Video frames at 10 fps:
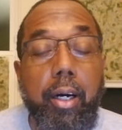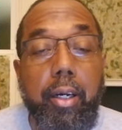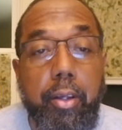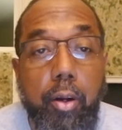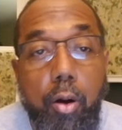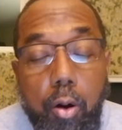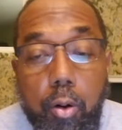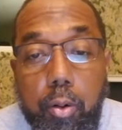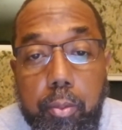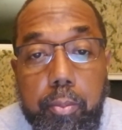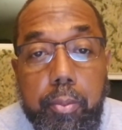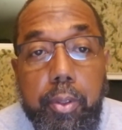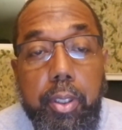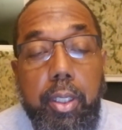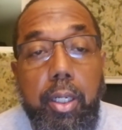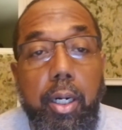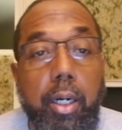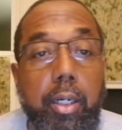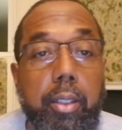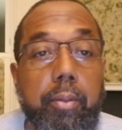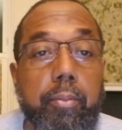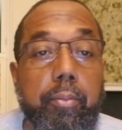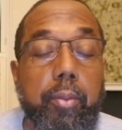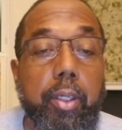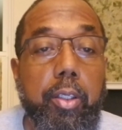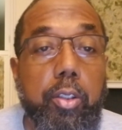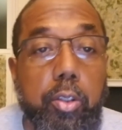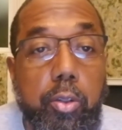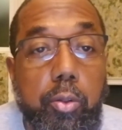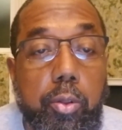your home, and two,